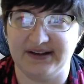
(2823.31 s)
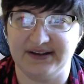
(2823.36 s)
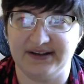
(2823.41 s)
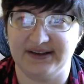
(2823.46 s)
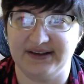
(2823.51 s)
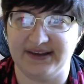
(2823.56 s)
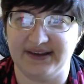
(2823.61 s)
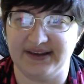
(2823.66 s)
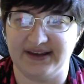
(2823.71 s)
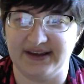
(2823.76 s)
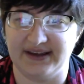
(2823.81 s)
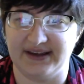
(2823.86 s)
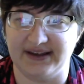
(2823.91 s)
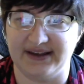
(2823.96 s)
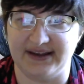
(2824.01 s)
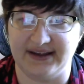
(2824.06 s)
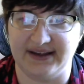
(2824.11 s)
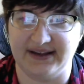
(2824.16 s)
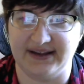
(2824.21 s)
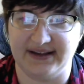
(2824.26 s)

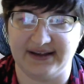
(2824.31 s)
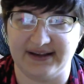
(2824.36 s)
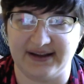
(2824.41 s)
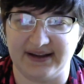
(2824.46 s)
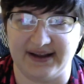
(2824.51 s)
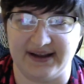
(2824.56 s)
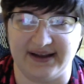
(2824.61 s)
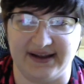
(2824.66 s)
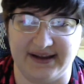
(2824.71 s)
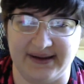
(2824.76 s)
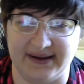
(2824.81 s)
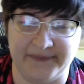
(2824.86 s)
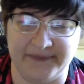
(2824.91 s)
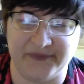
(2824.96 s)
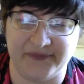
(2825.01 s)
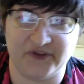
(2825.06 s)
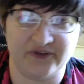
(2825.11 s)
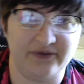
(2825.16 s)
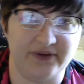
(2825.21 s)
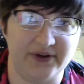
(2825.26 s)
the
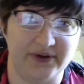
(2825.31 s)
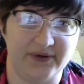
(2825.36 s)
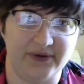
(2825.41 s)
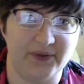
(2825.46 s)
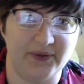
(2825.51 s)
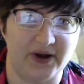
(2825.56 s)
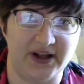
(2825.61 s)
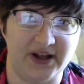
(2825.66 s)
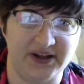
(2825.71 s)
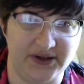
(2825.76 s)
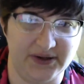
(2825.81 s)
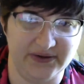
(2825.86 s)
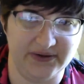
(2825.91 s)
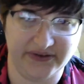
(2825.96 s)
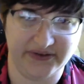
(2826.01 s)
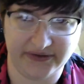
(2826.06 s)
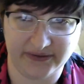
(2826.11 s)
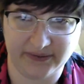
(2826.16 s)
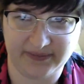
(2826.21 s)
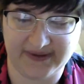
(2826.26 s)
view on
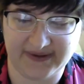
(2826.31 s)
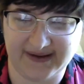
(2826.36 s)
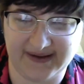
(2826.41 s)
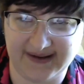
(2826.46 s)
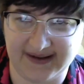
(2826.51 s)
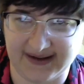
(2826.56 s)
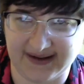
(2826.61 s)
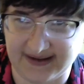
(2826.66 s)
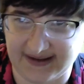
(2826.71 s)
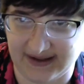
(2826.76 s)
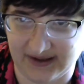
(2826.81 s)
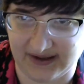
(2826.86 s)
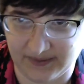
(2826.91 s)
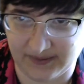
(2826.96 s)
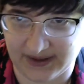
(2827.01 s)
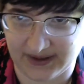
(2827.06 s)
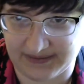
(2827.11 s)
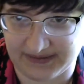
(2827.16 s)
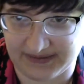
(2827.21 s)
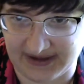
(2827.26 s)
YouTube thing, and then you'll be
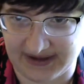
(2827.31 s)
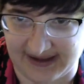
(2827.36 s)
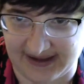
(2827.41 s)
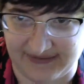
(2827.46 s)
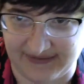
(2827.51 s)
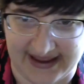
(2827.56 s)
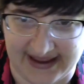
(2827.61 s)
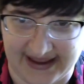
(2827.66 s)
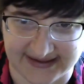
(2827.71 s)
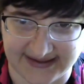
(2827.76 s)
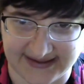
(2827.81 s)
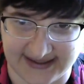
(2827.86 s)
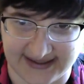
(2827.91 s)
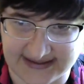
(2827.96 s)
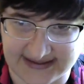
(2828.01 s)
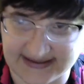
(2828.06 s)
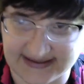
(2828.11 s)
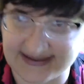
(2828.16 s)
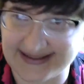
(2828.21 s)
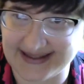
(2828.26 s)
able to have access
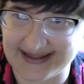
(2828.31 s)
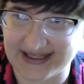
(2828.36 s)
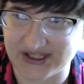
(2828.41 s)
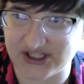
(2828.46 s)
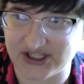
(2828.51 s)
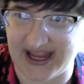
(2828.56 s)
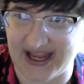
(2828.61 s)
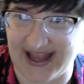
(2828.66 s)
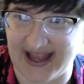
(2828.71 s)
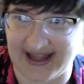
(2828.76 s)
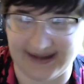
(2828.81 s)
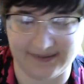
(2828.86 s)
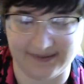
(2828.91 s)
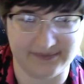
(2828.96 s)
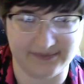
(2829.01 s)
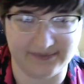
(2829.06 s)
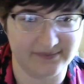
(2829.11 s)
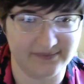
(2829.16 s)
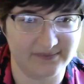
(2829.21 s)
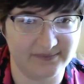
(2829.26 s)
to the chat
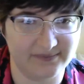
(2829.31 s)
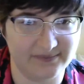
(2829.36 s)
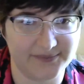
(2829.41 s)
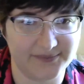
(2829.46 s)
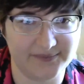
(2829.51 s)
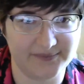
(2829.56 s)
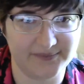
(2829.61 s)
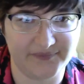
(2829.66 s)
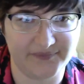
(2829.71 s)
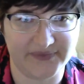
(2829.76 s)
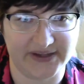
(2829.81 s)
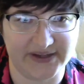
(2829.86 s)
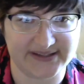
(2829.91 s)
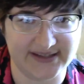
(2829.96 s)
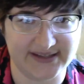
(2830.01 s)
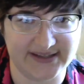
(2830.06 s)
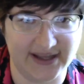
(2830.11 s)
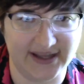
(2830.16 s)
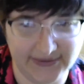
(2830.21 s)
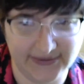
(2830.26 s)

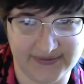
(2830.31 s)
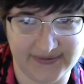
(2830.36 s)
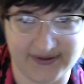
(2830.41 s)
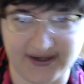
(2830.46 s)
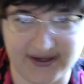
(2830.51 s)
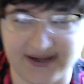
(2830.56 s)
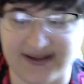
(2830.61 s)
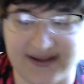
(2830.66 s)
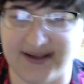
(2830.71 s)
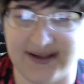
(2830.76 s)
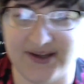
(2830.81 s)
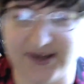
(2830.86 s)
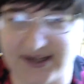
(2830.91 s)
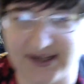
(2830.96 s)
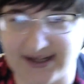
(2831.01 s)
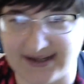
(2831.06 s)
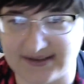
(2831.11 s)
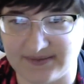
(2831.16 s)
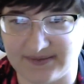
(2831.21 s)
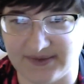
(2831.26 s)
itself, and then you can
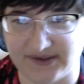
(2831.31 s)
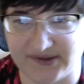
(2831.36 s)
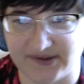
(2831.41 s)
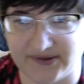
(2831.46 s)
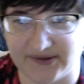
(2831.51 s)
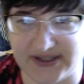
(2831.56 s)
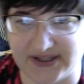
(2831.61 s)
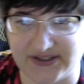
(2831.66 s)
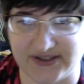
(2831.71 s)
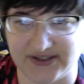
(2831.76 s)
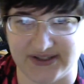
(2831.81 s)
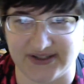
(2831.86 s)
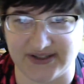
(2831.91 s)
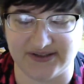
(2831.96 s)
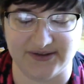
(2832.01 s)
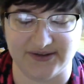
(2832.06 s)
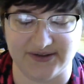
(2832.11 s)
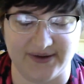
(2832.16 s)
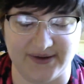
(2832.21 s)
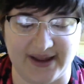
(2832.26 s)
ask me questions
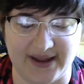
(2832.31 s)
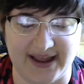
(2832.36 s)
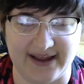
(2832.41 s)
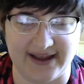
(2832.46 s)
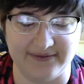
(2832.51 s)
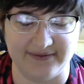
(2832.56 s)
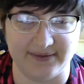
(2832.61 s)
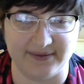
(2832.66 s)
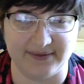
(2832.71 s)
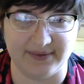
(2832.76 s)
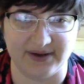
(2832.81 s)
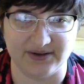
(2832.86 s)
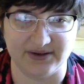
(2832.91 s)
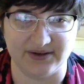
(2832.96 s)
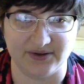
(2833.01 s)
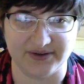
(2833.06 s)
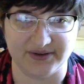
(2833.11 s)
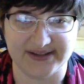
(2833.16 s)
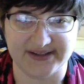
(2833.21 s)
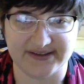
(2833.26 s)
you have about
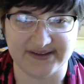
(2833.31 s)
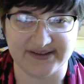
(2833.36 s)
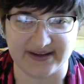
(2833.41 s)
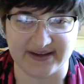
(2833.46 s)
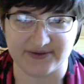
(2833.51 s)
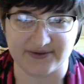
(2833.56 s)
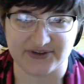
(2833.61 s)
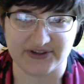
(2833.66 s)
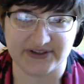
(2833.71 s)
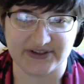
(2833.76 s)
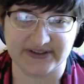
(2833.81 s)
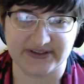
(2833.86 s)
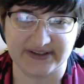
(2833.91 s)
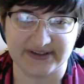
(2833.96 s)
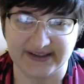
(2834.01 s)
Tolkien's languages.